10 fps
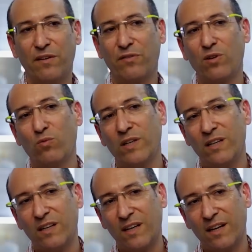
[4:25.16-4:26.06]
I think
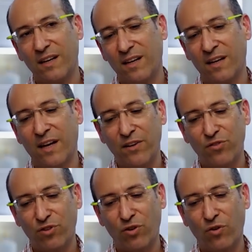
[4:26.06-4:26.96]
we uh,
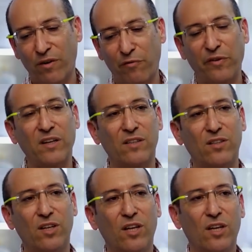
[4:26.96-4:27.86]
enter a
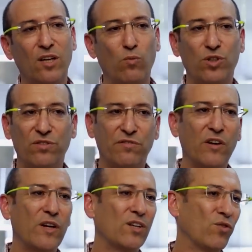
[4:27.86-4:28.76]
field which is
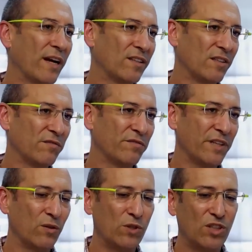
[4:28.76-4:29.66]
very attractive
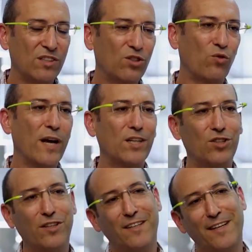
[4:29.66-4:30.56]
and we just
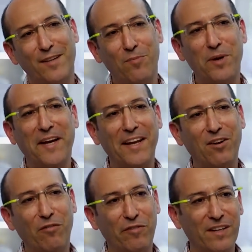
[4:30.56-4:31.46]
scratched the
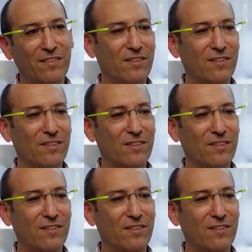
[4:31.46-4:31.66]
beginning of it.